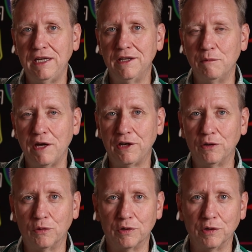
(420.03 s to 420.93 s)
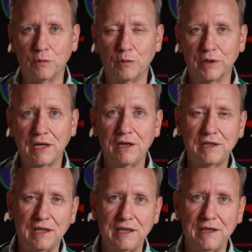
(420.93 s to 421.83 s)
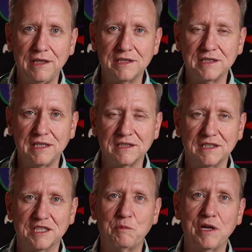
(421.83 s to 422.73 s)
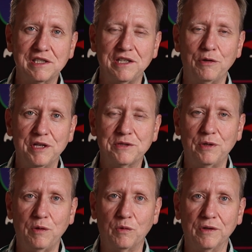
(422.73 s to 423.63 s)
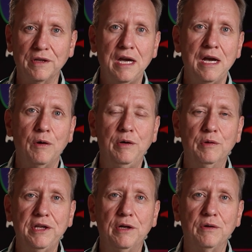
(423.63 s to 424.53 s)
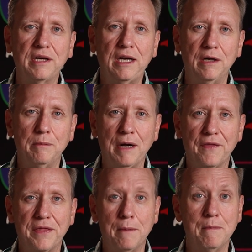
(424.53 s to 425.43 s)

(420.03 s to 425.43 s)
in the medical world, when we're calculating these things, and especially in the respiratory world, we really don't care about the